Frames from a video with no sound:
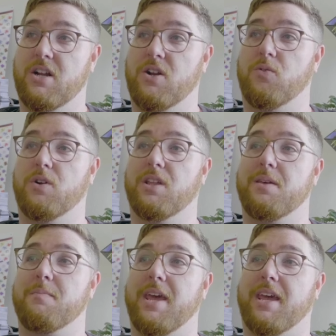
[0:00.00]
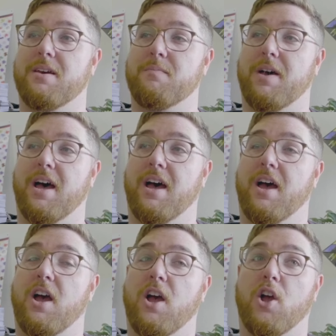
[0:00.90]
Really make them
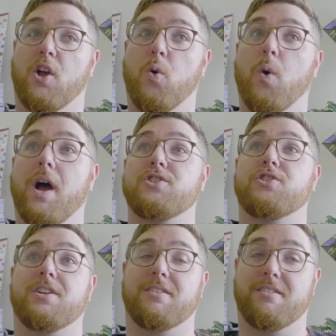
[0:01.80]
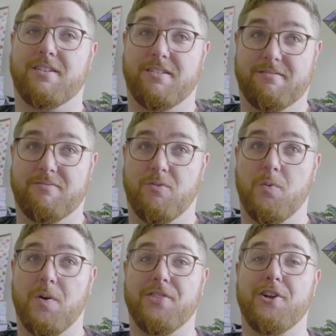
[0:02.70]
question
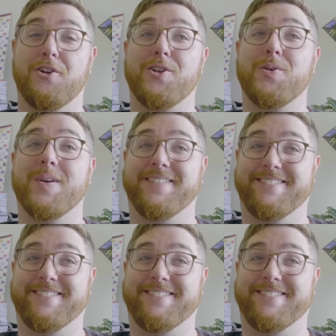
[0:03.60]
what they're doing.